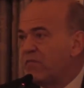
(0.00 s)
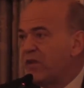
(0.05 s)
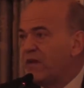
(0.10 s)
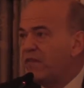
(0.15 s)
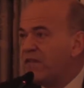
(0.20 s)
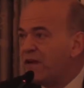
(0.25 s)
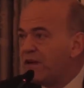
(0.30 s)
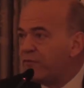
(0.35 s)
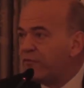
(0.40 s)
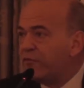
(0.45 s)

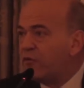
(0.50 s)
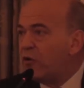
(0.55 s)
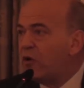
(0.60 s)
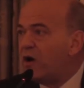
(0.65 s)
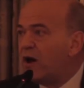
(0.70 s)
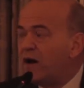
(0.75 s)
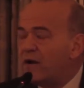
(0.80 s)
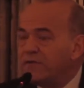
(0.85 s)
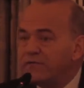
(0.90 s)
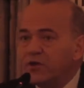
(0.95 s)
And
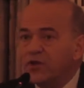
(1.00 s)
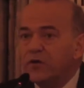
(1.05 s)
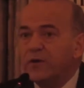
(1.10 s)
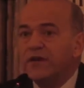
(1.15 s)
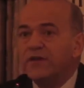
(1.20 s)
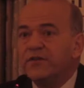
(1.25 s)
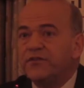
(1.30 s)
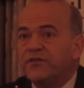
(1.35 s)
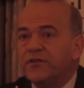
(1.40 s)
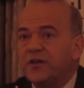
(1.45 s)
therefore, our view
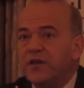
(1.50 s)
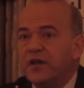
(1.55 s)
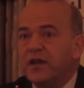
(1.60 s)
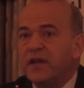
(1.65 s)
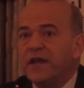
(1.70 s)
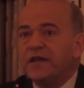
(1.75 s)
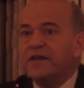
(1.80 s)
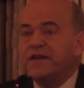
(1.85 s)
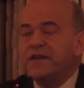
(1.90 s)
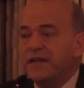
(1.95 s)
is
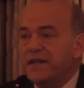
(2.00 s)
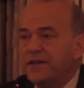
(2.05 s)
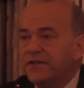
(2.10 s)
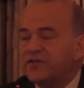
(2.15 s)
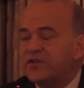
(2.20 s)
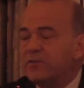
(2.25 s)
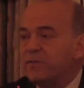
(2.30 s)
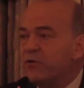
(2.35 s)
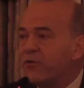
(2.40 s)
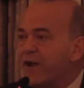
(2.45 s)
it
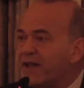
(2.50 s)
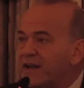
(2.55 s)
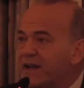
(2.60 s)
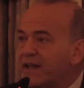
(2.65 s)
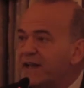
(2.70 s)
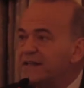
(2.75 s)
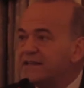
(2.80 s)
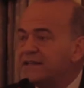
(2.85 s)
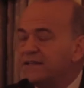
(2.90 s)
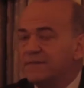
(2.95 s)
needs to be
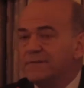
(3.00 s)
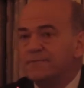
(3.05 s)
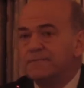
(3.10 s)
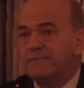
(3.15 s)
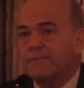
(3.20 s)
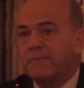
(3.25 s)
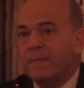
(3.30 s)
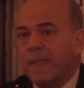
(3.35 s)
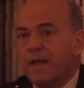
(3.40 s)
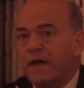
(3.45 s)
regulated.
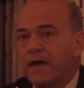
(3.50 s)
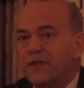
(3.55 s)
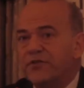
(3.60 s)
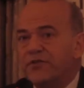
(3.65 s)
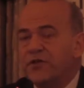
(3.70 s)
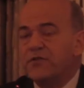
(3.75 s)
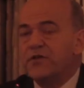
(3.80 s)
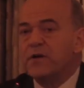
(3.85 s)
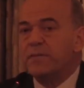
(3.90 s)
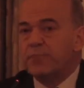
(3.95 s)
And
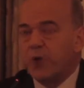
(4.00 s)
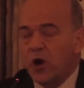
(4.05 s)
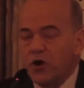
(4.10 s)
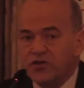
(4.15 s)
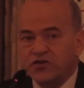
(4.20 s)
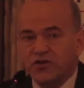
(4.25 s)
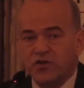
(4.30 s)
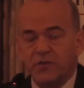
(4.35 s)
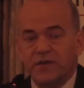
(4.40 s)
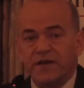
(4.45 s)
so the
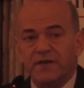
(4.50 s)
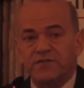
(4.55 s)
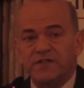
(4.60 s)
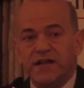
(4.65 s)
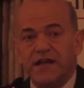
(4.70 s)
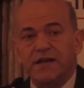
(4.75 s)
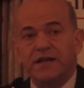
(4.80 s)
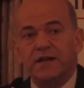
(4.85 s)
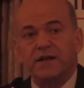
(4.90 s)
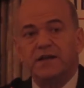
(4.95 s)
approach that we have
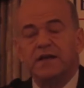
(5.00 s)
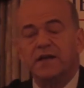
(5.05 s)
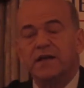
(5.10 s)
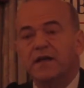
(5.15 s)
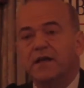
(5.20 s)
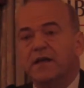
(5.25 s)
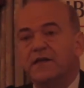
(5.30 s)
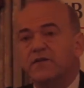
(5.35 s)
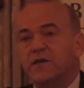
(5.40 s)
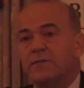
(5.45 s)
taken,
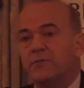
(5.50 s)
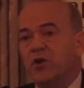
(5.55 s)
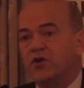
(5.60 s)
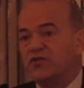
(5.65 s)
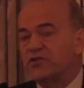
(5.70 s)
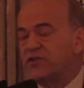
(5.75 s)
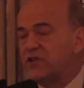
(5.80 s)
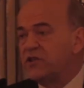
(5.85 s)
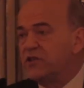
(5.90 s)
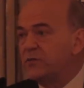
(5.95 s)
and the
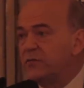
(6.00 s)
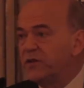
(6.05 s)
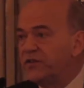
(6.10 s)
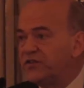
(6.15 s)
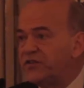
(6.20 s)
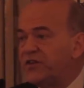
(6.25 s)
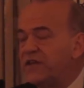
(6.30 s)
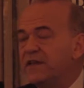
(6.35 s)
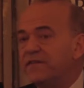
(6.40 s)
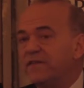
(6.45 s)
approach that we will
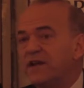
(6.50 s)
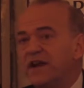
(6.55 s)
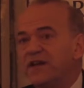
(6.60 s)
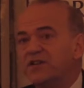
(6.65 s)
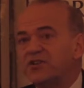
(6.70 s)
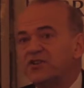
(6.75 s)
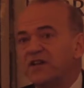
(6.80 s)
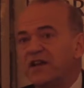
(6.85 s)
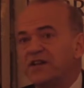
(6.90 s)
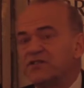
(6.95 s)
see in the
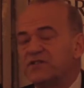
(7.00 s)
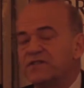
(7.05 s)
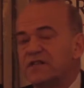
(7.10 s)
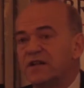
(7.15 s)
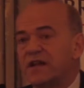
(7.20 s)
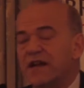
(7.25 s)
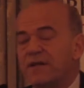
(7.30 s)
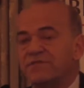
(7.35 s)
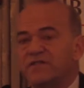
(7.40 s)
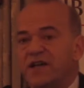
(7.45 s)
legislation
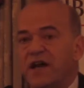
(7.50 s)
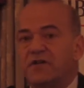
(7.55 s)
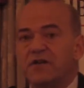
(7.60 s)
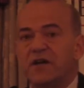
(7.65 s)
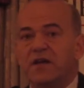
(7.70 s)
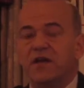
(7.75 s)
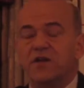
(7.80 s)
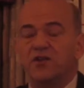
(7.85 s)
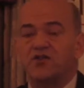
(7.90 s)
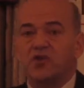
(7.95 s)
that comes out
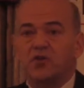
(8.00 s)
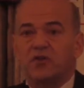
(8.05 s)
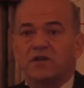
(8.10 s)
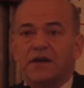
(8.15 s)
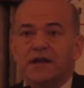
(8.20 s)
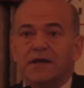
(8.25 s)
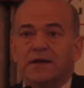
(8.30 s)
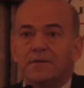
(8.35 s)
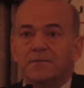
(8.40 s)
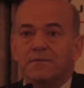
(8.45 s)

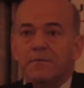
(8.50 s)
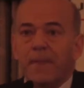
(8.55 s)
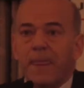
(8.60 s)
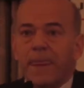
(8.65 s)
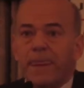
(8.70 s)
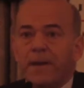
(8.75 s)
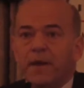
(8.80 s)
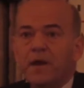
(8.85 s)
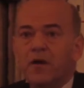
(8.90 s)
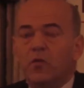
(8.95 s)
shortly,
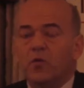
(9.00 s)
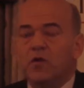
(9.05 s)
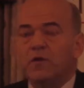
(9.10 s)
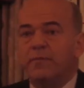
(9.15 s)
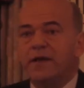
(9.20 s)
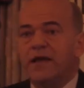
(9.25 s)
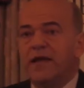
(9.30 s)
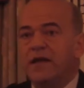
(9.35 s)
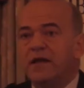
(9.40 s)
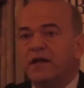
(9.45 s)
will
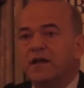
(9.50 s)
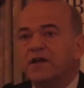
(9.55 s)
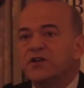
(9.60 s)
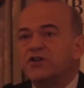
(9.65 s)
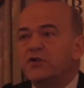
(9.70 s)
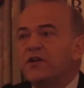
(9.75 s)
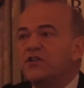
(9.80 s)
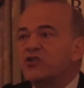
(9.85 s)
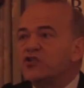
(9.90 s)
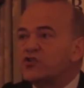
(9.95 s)
be
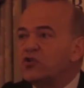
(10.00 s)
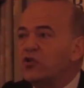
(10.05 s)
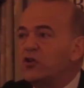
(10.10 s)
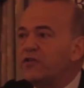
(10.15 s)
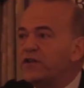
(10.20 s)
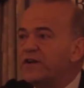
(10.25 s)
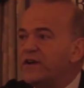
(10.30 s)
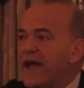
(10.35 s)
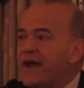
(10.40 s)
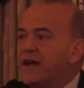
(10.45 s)
to
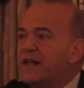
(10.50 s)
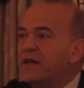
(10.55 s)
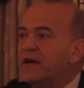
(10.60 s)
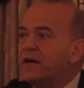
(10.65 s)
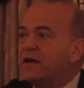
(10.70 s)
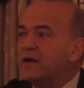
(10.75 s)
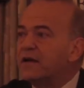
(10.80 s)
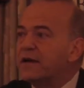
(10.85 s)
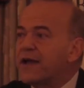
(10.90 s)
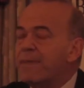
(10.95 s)
ensure that
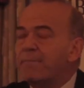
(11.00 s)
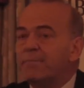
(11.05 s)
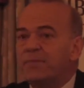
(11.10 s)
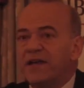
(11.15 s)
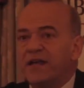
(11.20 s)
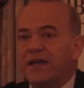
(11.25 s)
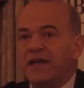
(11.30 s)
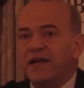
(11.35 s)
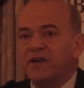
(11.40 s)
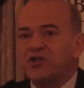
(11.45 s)
any
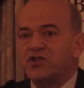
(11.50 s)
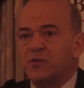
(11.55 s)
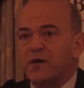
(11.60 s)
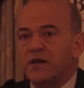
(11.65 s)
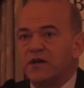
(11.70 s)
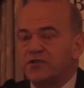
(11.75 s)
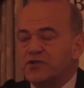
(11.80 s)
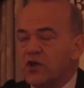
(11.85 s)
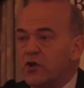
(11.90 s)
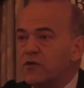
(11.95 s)
company
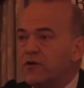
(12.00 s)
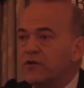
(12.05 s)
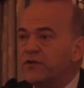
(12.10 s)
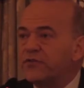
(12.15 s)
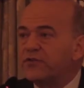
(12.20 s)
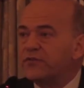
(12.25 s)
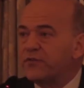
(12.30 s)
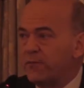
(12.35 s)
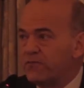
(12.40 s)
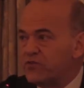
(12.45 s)
issuing
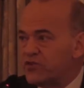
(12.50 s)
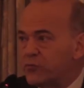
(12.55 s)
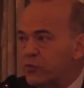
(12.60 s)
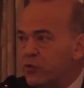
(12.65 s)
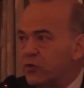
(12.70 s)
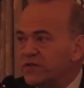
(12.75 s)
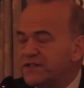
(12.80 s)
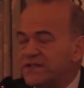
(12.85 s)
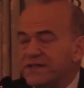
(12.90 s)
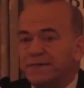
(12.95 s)
tokens from
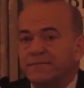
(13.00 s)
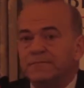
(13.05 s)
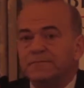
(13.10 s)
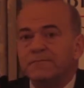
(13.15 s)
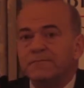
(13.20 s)
Gibraltar